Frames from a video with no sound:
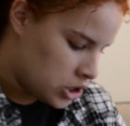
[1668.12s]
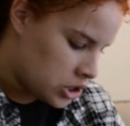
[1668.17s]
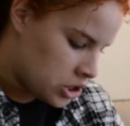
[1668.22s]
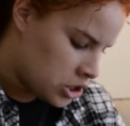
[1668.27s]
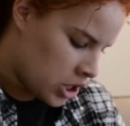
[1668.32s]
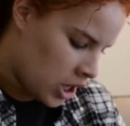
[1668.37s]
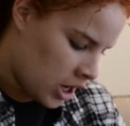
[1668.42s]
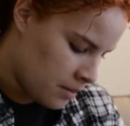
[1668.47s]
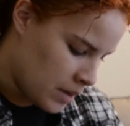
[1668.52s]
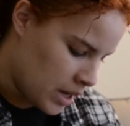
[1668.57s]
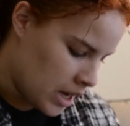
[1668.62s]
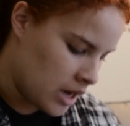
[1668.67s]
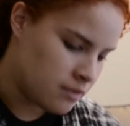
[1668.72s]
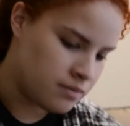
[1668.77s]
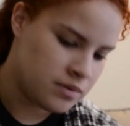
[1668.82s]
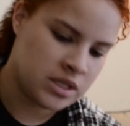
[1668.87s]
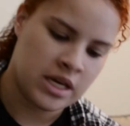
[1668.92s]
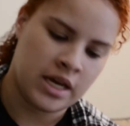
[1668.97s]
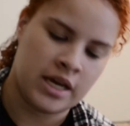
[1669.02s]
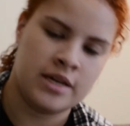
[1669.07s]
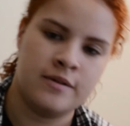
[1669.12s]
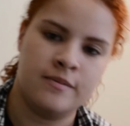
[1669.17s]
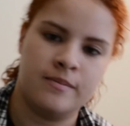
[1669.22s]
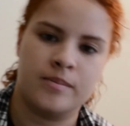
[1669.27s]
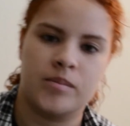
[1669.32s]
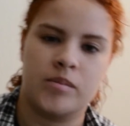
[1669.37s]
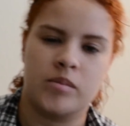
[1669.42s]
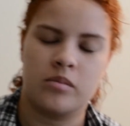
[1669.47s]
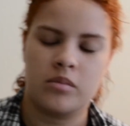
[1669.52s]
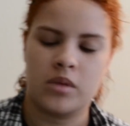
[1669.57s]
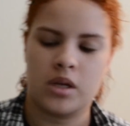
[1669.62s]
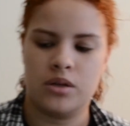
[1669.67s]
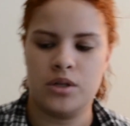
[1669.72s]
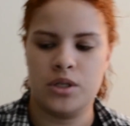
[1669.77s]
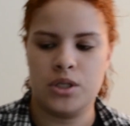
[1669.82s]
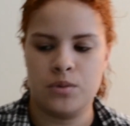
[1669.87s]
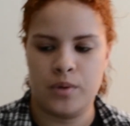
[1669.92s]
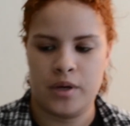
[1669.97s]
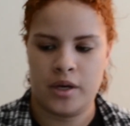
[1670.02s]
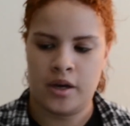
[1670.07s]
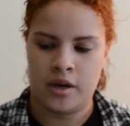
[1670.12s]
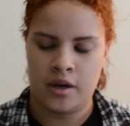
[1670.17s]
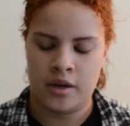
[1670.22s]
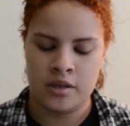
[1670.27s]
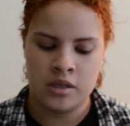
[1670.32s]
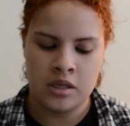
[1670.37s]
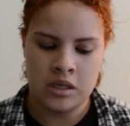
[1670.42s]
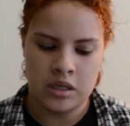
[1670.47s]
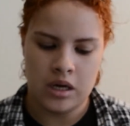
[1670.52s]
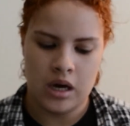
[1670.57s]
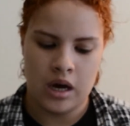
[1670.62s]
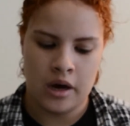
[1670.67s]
shop update this weekend.